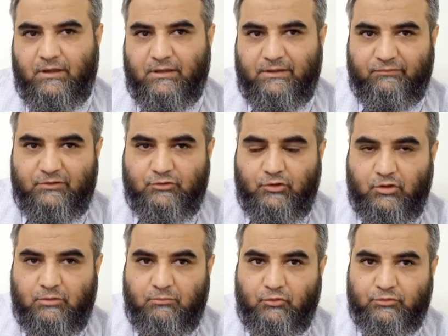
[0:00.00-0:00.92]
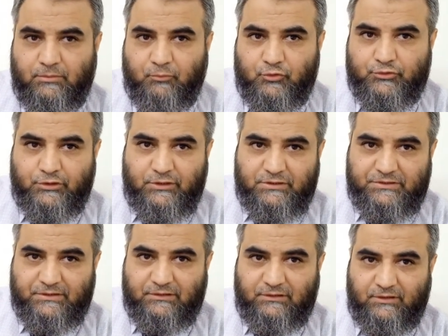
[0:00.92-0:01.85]
And if we talk about the posterior
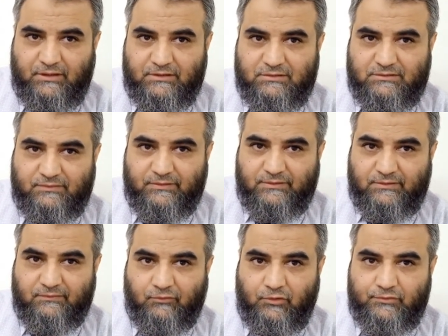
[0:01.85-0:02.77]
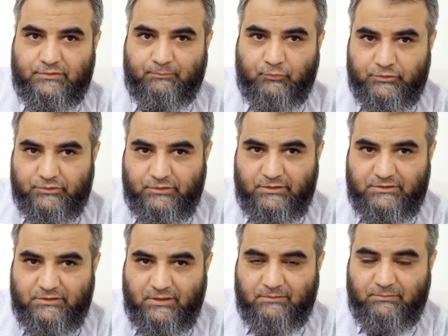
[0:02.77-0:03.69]
scleritis, if it involves the posterior
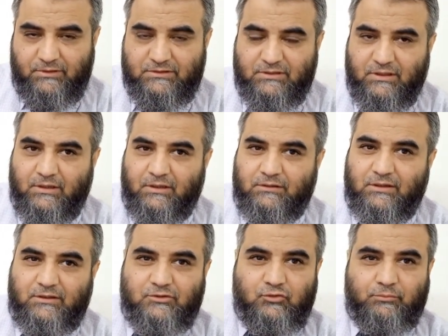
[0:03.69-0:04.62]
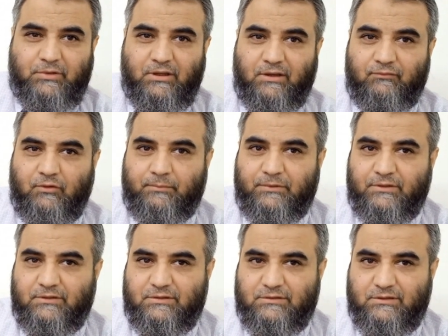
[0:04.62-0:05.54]
segments, then you may have
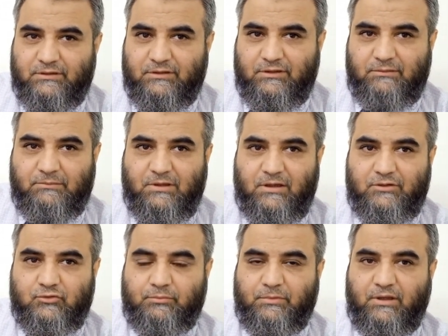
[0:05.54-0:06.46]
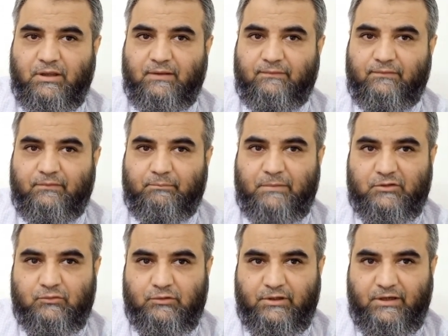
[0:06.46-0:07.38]
optic disc edema, you may have
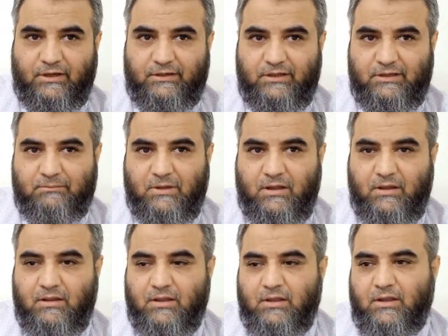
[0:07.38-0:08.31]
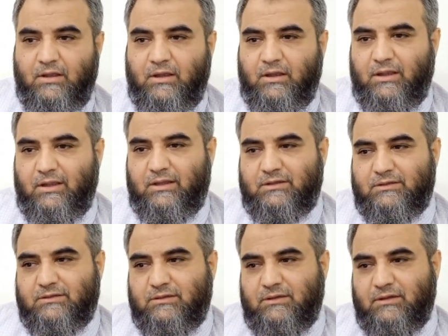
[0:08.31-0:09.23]
macular edema,
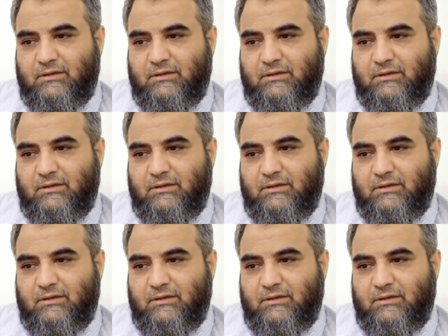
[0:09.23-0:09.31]
and